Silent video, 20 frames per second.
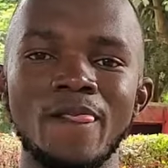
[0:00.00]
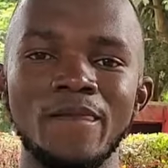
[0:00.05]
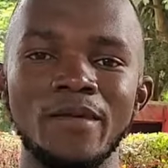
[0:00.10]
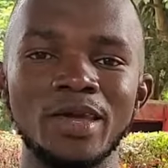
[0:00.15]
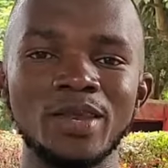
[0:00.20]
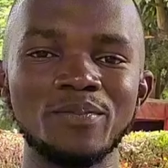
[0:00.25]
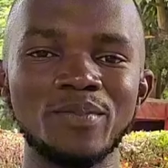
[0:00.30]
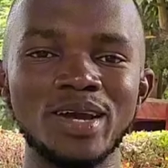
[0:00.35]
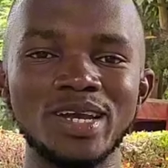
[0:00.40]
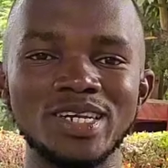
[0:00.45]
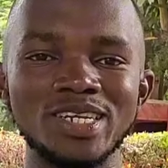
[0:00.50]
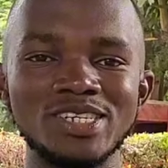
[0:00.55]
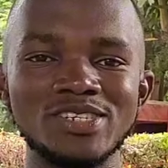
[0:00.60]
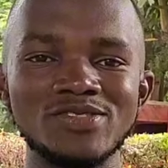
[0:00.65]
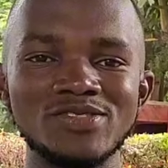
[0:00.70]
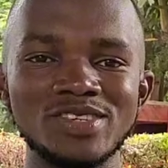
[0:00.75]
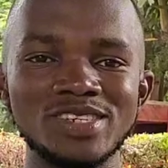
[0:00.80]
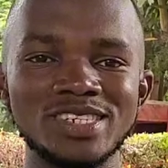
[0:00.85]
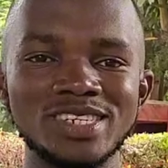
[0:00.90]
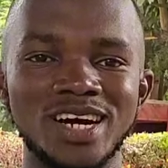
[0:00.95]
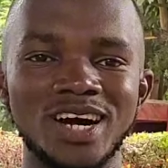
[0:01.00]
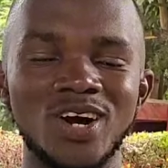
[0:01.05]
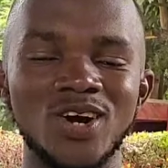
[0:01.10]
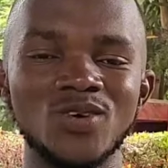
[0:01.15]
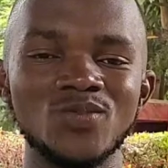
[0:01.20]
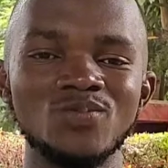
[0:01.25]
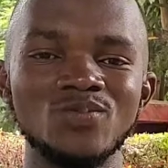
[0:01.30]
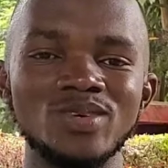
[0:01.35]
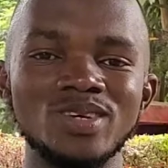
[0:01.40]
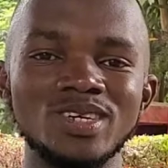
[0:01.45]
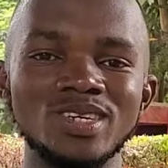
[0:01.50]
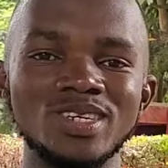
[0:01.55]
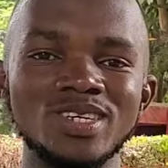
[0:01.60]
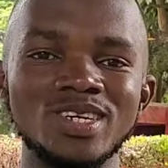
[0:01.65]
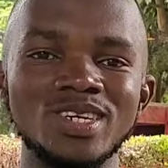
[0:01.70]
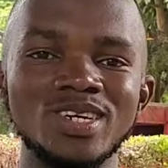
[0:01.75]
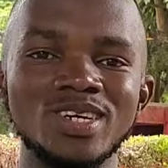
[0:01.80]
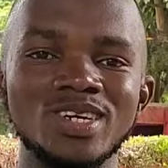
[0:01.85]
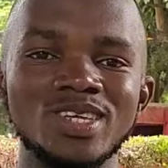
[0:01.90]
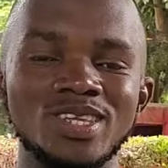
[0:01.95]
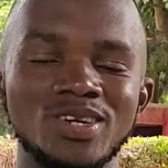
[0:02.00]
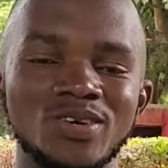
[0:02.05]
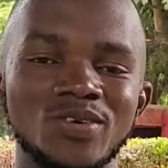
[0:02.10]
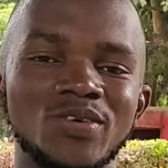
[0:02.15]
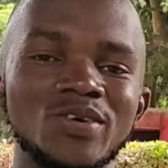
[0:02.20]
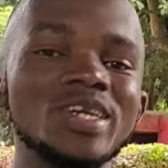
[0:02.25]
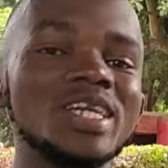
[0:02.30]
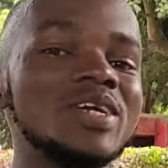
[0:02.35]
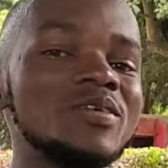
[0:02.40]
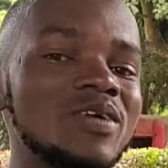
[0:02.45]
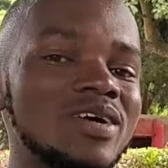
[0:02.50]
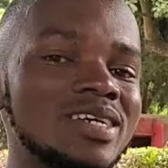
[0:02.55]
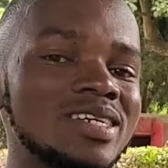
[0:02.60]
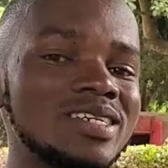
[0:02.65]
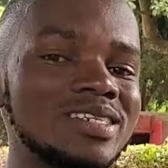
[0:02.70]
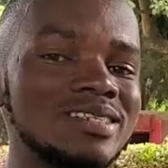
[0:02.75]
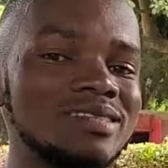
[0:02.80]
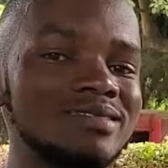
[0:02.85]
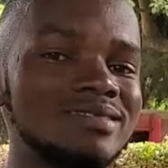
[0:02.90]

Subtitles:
in my district, I'll be the only one.